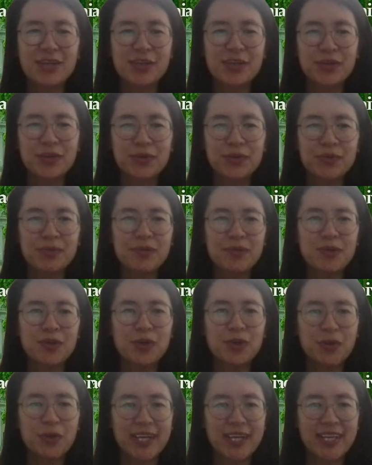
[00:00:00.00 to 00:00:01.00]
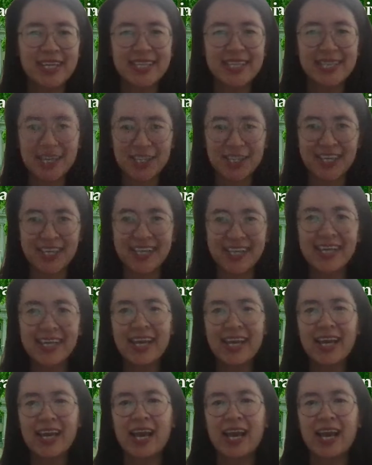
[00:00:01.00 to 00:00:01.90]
the Zoom to join the session.